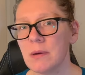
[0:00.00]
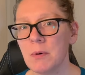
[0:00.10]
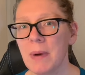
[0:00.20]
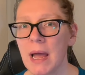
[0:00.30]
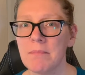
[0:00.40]

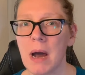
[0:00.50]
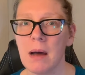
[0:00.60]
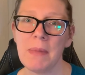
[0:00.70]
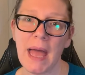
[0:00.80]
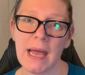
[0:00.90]
of my
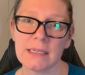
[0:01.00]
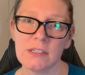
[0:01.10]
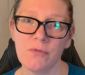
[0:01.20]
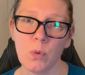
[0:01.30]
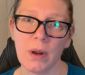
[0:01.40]
mom
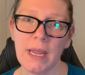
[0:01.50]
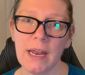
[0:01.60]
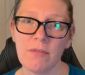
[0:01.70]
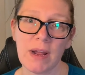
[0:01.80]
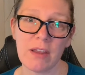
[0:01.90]
hacks for
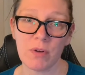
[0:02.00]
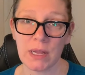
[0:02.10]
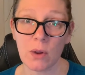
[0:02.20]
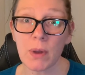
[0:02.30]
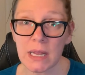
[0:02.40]
getting ready
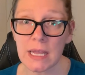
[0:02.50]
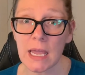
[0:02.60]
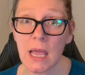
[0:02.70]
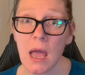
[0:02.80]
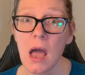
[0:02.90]
really
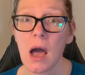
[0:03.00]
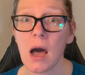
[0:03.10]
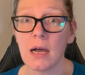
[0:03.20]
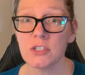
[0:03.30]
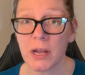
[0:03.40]
quickly.
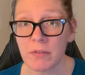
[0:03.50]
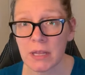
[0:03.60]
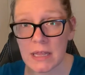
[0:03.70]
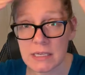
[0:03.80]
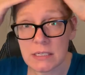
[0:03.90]

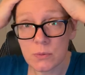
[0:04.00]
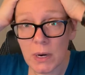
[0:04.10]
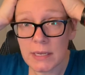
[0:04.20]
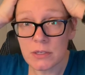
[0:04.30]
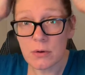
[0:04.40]
Generally this is
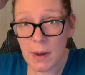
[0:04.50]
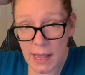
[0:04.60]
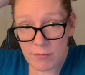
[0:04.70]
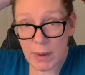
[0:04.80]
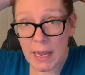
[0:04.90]
what I do.
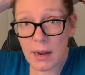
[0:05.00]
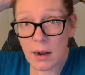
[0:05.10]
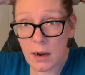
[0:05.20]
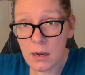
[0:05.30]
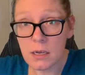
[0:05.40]
I have my
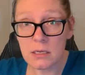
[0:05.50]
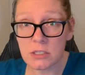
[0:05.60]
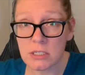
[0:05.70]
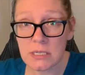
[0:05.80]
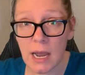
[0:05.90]
hair
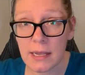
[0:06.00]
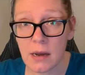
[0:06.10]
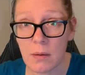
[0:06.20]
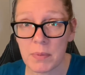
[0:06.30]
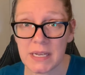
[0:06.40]
just tied
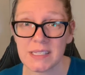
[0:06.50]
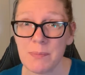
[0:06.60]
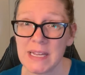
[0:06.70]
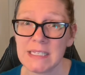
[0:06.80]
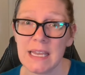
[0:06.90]
up, it's
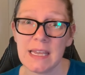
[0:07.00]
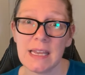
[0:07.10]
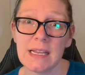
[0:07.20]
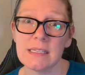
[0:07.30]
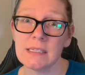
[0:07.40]

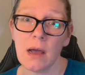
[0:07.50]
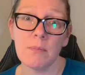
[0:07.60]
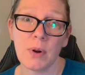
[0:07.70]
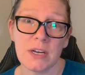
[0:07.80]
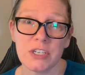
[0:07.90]
messy, it's
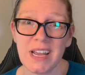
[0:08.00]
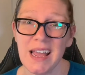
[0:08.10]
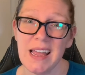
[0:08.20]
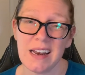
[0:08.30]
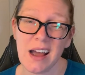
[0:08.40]
unbrushed,
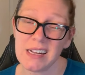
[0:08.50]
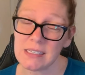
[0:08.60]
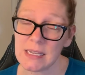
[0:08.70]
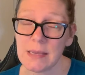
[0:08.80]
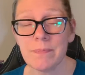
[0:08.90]
and
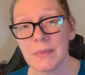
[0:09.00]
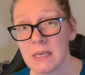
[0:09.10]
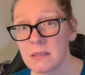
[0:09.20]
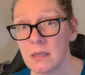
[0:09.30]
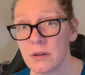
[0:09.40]
honestly
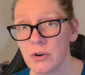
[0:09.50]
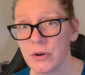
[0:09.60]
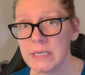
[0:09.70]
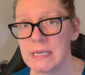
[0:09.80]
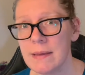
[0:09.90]
it's a little
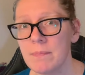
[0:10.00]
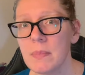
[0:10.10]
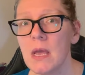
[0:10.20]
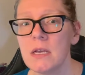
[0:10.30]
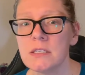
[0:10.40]
greasy.
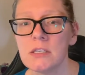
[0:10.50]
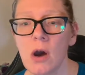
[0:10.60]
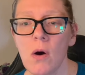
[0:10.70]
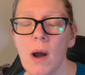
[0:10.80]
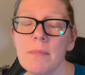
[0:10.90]

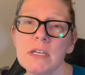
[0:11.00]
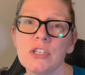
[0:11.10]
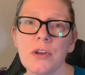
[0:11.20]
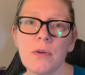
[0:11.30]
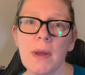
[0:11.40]
So I'm going
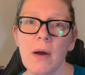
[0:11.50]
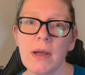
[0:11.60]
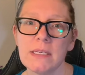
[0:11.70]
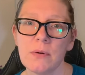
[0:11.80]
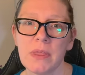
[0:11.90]
to show you how
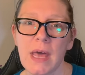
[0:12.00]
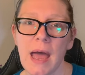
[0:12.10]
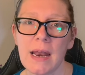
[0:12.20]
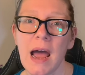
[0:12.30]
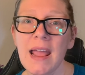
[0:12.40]
I deal with
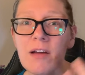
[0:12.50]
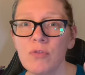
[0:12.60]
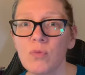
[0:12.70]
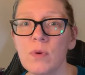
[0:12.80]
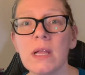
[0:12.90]
that. I
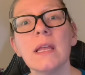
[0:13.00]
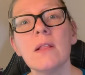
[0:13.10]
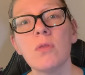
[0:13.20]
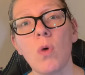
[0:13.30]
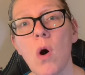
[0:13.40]
have
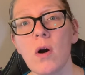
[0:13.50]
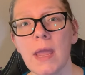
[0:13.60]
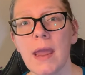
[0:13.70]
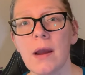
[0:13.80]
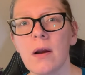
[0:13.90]
really long
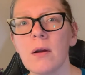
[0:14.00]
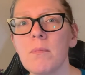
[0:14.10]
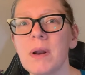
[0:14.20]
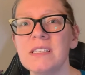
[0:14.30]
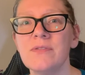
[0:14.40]
hair,
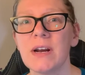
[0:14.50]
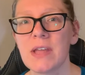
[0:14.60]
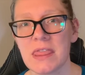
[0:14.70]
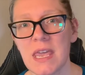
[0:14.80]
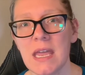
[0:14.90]
but it's
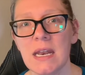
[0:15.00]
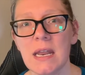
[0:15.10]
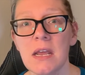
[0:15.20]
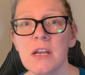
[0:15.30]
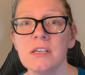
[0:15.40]
very
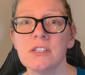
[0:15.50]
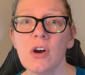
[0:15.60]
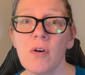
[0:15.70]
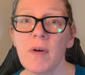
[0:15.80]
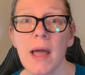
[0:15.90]
thin,
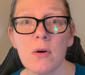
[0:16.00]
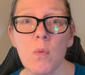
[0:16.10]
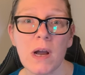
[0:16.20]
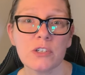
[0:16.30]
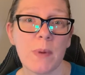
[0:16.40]
so if I
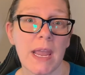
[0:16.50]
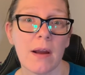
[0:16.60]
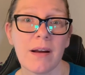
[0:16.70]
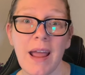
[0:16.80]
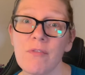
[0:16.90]
don't wash my
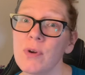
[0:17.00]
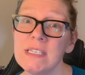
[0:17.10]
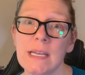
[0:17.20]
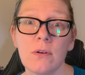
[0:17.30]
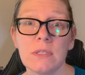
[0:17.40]
hair
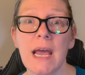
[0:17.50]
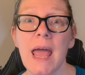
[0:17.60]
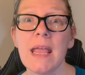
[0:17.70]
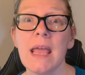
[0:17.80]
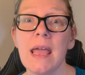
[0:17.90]
every single
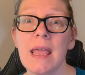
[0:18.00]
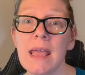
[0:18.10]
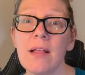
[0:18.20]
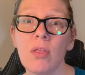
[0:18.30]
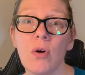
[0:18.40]
day,
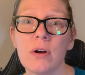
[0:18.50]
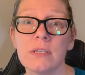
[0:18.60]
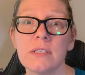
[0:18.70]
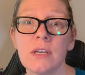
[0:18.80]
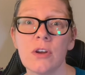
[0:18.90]
it
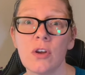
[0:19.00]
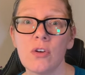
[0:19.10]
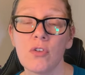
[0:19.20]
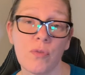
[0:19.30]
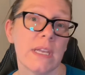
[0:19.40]
looks
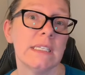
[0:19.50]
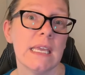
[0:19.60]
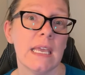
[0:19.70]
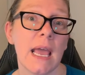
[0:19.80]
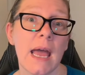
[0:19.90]

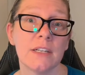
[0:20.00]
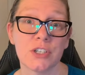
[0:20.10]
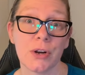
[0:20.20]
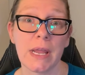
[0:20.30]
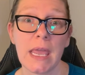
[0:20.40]
greasy
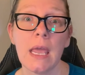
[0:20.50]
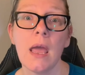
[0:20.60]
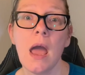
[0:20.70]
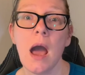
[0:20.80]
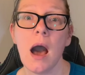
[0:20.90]
and dirty.
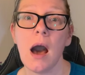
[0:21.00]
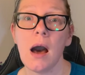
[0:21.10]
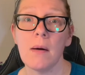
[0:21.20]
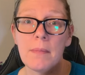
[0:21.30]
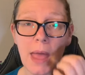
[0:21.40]

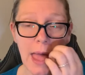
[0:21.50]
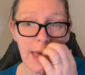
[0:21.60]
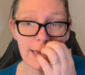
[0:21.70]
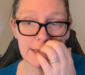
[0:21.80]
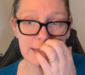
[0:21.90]

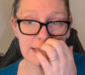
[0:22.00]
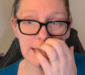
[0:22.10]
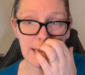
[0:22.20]
And